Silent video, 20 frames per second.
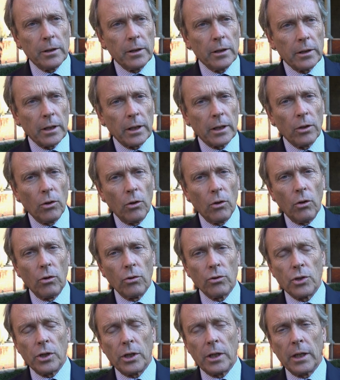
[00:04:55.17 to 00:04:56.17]
far
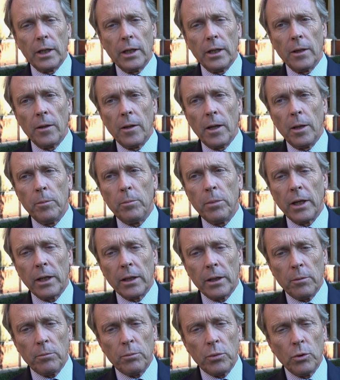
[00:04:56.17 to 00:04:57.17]
beyond the
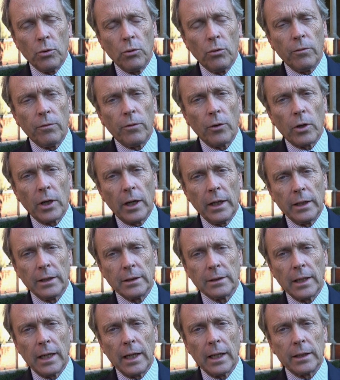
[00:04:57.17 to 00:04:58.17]
traditional fashion and
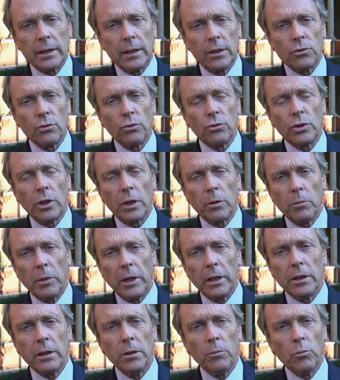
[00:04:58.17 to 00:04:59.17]
food sectors.